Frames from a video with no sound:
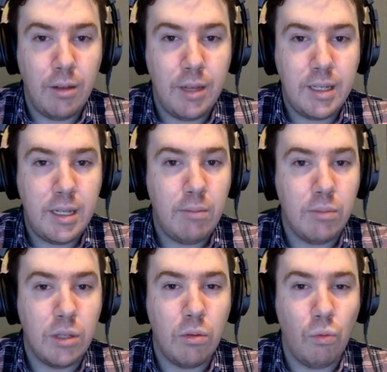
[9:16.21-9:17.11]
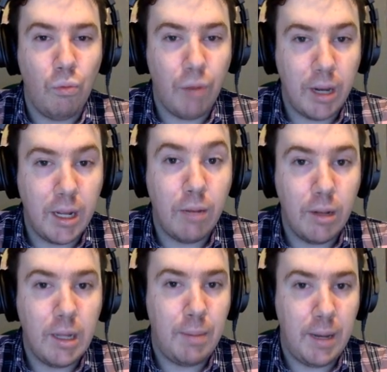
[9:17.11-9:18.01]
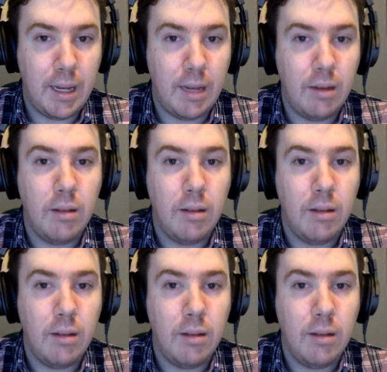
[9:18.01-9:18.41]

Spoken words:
this seems really, really picky.